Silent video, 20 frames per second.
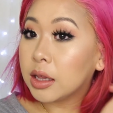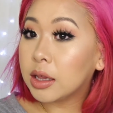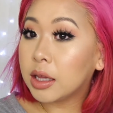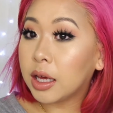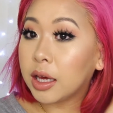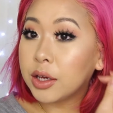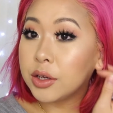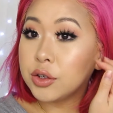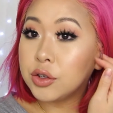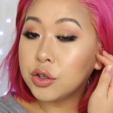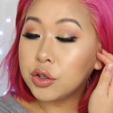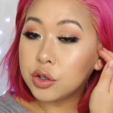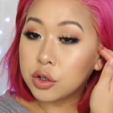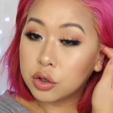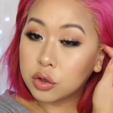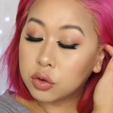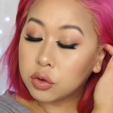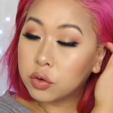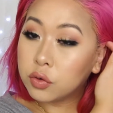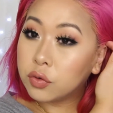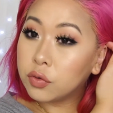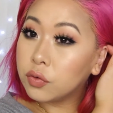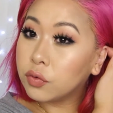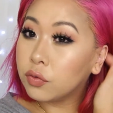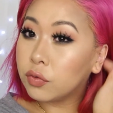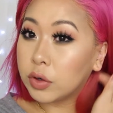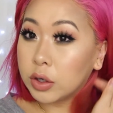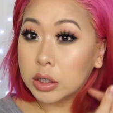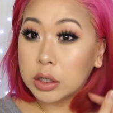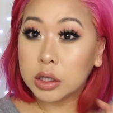They show
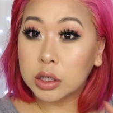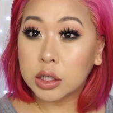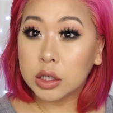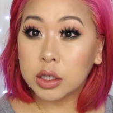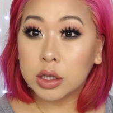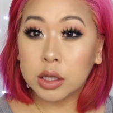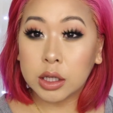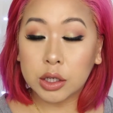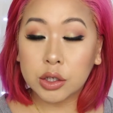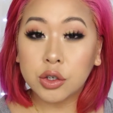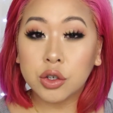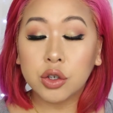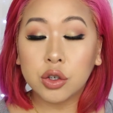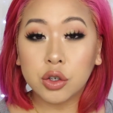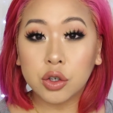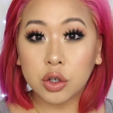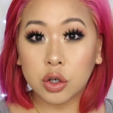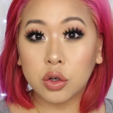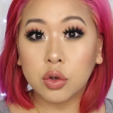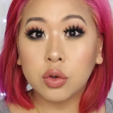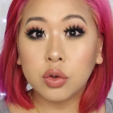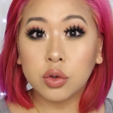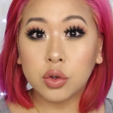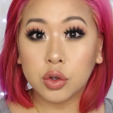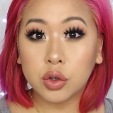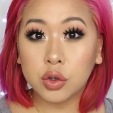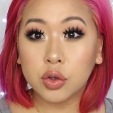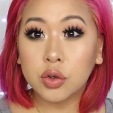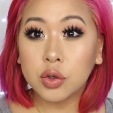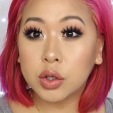
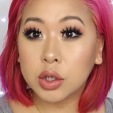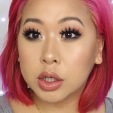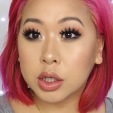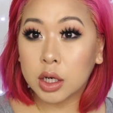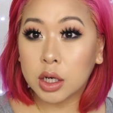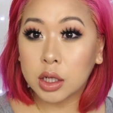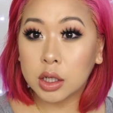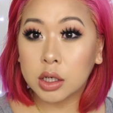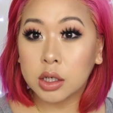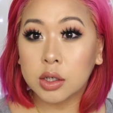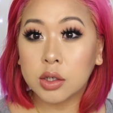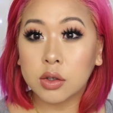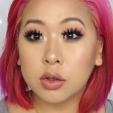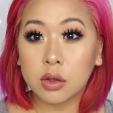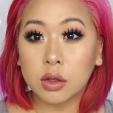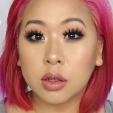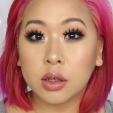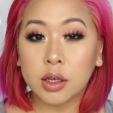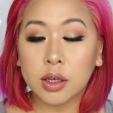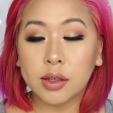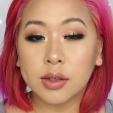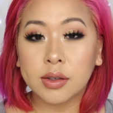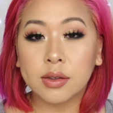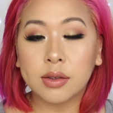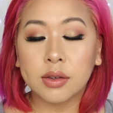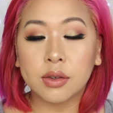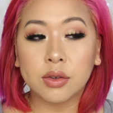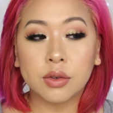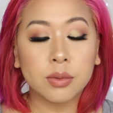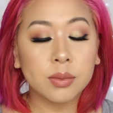true to color so long as
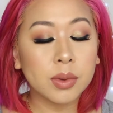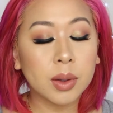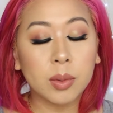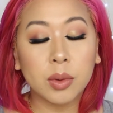you